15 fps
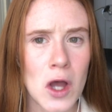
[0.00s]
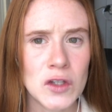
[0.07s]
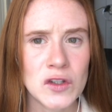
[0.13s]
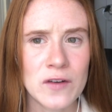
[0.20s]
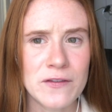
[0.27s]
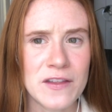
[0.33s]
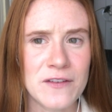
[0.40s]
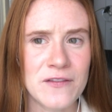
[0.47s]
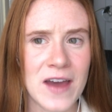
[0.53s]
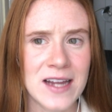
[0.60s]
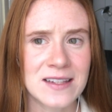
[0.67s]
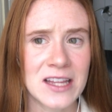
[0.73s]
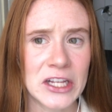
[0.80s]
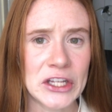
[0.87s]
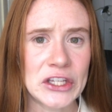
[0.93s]
gloss over the
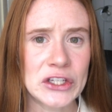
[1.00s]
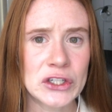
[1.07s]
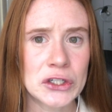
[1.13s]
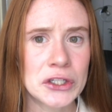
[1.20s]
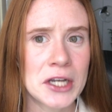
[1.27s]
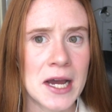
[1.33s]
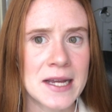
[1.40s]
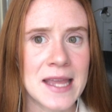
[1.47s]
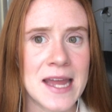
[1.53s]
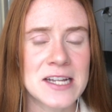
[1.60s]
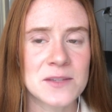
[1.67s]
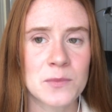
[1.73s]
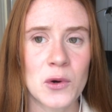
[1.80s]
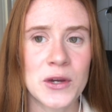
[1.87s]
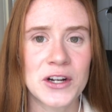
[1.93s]
fact that he could not get
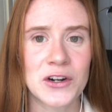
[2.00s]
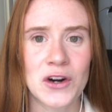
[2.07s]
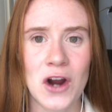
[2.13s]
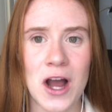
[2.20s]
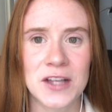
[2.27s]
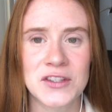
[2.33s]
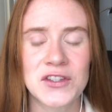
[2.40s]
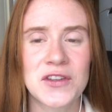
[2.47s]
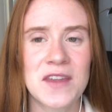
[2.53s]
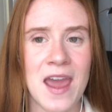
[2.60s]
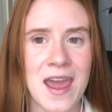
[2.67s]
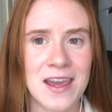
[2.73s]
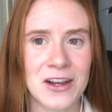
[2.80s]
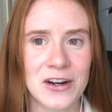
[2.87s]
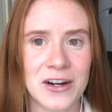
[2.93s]
his point across to the
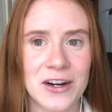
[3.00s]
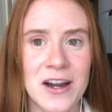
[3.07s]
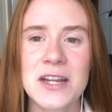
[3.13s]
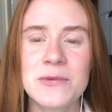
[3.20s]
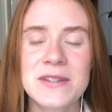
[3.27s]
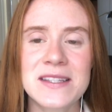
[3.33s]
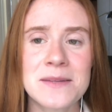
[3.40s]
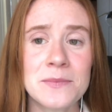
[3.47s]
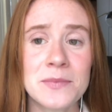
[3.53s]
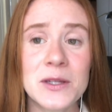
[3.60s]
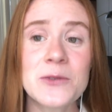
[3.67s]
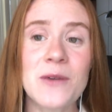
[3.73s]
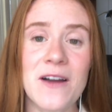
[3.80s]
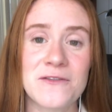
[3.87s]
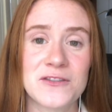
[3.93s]
anchor, that he was simply
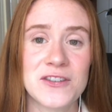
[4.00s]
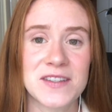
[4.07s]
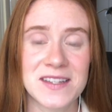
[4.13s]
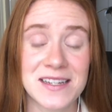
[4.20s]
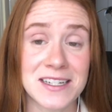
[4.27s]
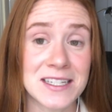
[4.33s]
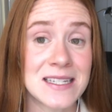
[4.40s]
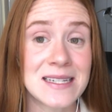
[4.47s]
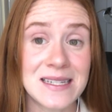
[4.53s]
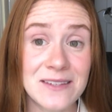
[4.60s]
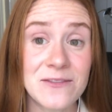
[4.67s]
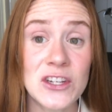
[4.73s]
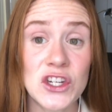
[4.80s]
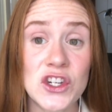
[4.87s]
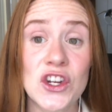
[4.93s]
referencing a
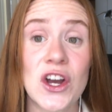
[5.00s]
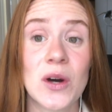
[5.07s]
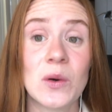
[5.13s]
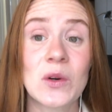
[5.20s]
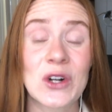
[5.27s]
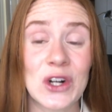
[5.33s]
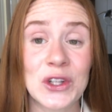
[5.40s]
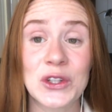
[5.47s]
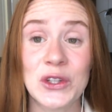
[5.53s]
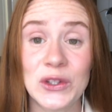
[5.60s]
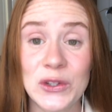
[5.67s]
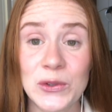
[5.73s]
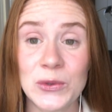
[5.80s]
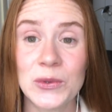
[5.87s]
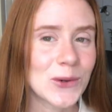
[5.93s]
TV show called
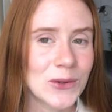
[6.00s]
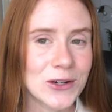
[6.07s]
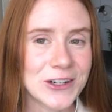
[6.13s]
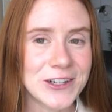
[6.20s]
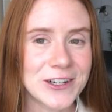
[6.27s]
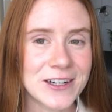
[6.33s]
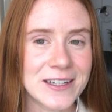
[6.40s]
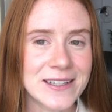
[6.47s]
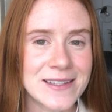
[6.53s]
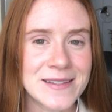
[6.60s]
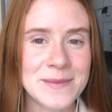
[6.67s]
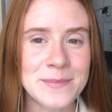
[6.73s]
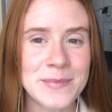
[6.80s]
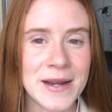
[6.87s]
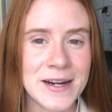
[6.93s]
You. Or he's
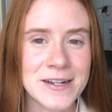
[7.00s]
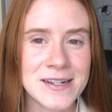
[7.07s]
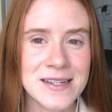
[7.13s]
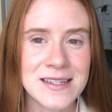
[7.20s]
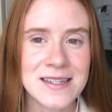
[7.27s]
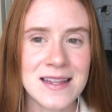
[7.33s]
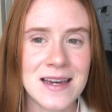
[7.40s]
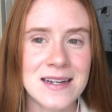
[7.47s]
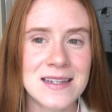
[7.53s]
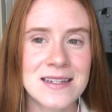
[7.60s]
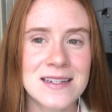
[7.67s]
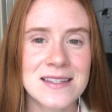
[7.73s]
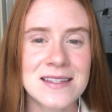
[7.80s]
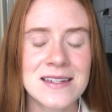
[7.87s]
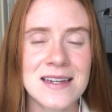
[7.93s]
embarrassed that he
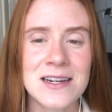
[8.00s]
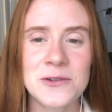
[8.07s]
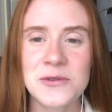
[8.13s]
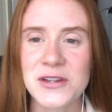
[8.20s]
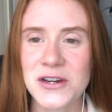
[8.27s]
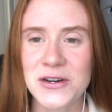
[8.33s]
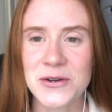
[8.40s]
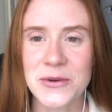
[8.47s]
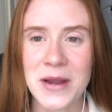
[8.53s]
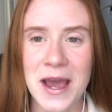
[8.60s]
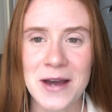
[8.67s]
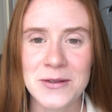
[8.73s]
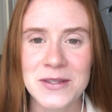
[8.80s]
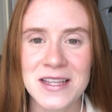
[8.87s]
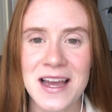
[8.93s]
is now known
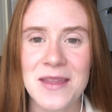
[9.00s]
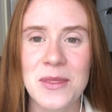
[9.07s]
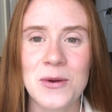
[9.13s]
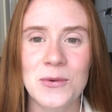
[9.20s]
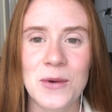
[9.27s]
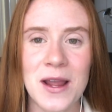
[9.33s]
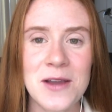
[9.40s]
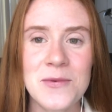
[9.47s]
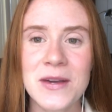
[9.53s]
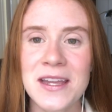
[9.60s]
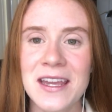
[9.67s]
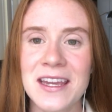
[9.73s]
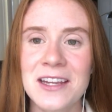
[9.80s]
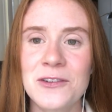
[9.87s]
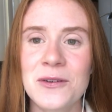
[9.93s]
outside the right-wing
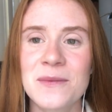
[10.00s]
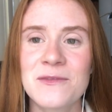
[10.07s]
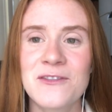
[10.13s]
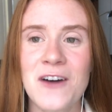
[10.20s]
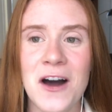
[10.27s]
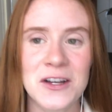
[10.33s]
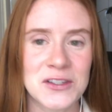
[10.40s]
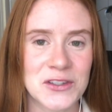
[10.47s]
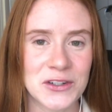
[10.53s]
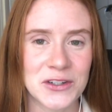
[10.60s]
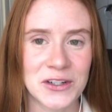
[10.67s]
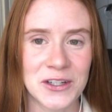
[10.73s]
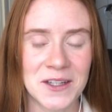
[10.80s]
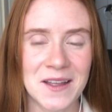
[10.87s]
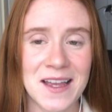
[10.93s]
Ingraham Fox
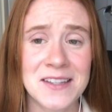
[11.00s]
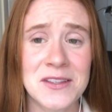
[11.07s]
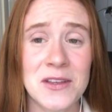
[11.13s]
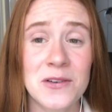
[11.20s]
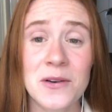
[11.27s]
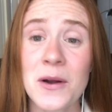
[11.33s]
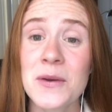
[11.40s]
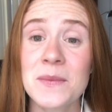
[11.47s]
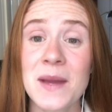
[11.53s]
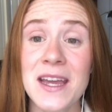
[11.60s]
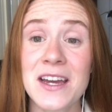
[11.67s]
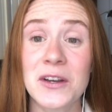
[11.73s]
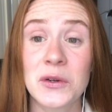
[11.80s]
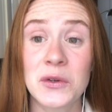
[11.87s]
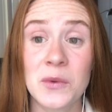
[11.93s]
circle as the grown
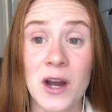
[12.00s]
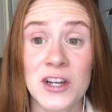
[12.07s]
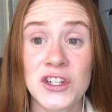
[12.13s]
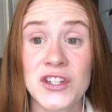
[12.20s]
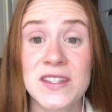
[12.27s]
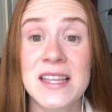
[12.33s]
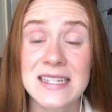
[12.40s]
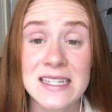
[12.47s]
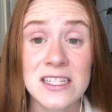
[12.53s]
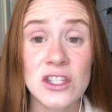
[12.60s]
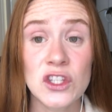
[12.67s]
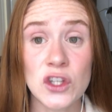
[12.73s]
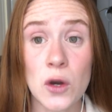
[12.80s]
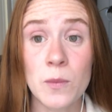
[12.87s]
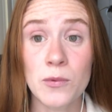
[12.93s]
man who watches teen
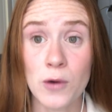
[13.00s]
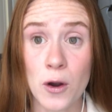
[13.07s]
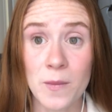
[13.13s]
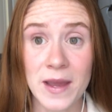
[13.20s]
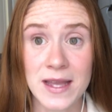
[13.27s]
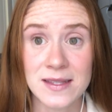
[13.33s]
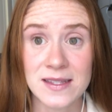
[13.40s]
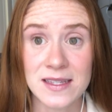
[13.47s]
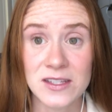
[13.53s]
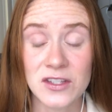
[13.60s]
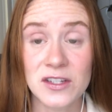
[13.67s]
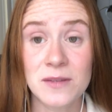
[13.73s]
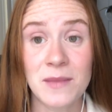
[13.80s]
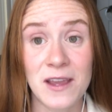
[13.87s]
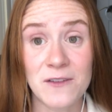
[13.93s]
soap romances
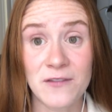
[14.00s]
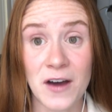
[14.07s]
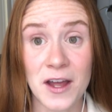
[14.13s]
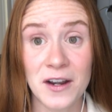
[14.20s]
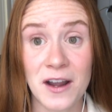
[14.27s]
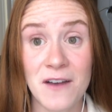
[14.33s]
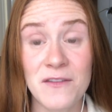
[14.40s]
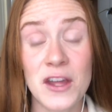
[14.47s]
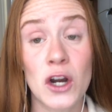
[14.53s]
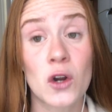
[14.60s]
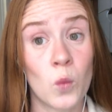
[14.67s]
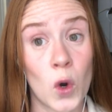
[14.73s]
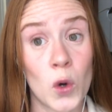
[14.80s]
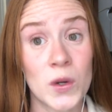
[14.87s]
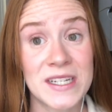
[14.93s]
to make fun of their
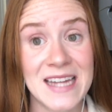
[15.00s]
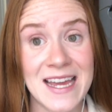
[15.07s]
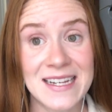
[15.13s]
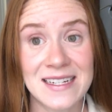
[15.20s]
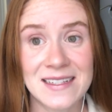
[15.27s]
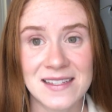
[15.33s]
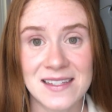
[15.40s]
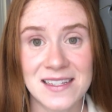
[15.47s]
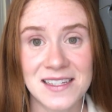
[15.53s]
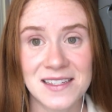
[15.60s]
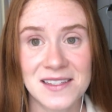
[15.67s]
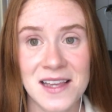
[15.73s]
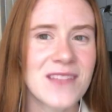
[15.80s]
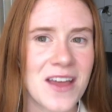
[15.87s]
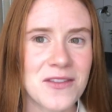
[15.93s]
woke
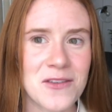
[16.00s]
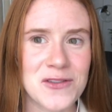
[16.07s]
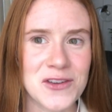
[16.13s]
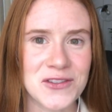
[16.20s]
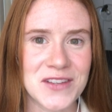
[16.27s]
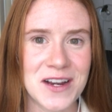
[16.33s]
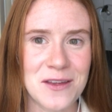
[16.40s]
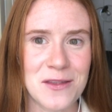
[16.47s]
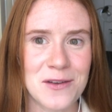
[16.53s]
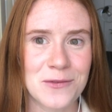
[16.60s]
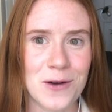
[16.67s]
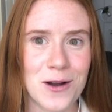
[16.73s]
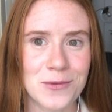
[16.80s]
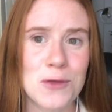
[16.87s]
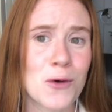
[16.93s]
tendencies. Not that there's anything
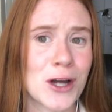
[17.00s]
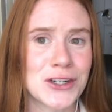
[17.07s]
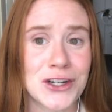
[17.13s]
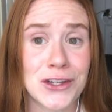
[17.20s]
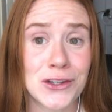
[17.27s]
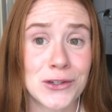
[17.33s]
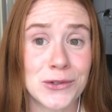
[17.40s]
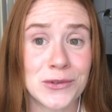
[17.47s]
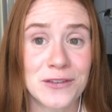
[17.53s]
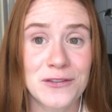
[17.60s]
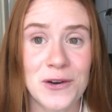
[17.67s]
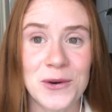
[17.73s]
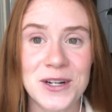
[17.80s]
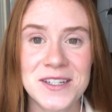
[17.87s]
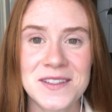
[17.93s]
wrong with watching You, of
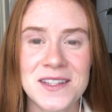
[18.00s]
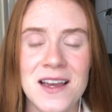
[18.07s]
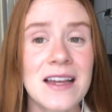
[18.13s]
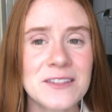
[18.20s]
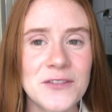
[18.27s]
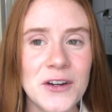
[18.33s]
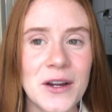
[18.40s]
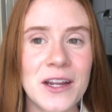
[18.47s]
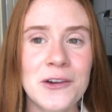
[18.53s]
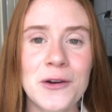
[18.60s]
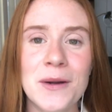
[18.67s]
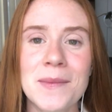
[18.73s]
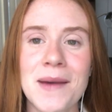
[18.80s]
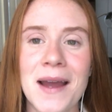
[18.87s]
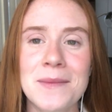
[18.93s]
course. As for
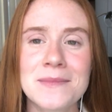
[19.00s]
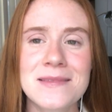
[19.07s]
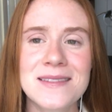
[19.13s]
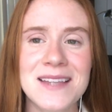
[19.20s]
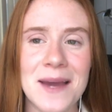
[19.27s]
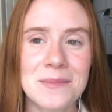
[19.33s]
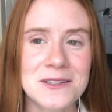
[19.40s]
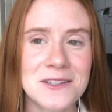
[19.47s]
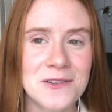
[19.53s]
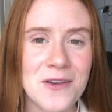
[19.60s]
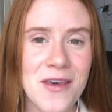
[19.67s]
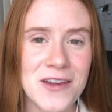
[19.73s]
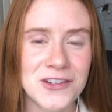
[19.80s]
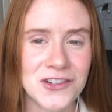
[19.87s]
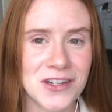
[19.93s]
Ingraham, I'm skeptical
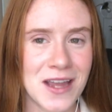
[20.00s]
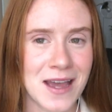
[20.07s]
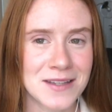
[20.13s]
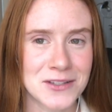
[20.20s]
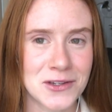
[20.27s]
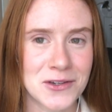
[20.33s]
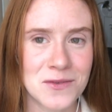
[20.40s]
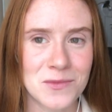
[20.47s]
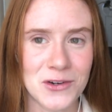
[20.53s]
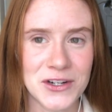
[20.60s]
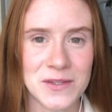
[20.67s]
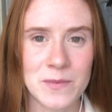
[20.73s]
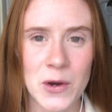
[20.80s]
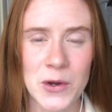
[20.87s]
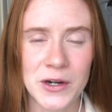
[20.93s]
that she has a humorous
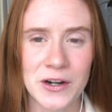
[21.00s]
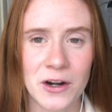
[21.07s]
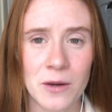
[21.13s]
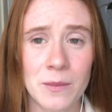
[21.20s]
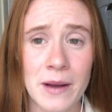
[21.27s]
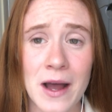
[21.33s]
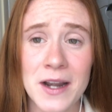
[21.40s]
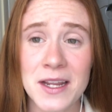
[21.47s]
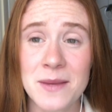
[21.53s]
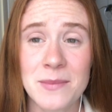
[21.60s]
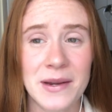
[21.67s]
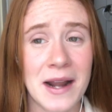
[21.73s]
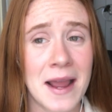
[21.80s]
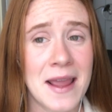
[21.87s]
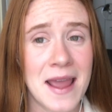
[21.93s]
bone in her body,
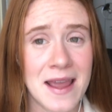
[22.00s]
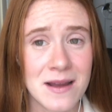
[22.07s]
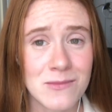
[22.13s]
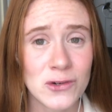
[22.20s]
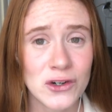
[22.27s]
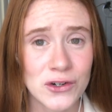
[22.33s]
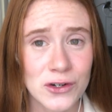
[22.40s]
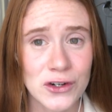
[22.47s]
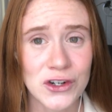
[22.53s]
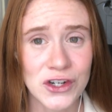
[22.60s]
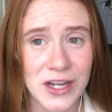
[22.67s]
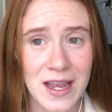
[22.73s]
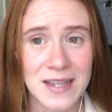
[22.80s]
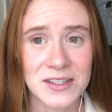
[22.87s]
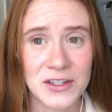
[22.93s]
but I am sure
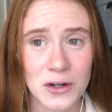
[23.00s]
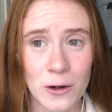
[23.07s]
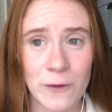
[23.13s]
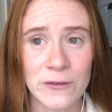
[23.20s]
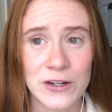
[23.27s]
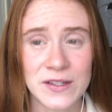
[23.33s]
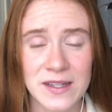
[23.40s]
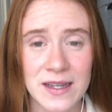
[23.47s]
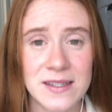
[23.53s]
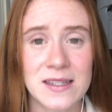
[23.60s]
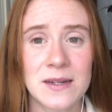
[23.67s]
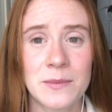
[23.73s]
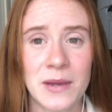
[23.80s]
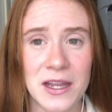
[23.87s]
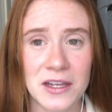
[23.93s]
she has an oversized
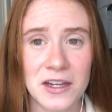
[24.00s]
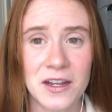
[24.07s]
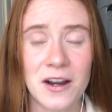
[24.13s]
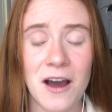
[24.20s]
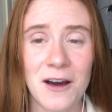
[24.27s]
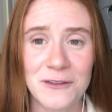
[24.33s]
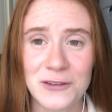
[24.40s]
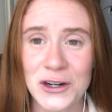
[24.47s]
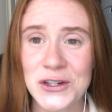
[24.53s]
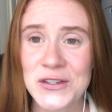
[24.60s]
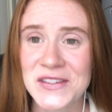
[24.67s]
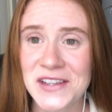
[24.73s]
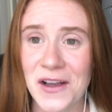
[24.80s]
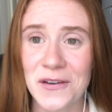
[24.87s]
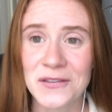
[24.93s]
opinion of
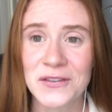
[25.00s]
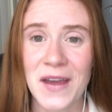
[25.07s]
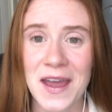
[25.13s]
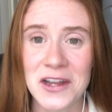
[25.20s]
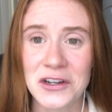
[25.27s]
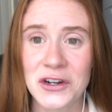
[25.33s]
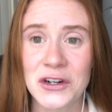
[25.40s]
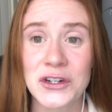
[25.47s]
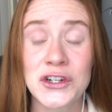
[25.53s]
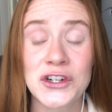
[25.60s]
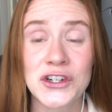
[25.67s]
herself and her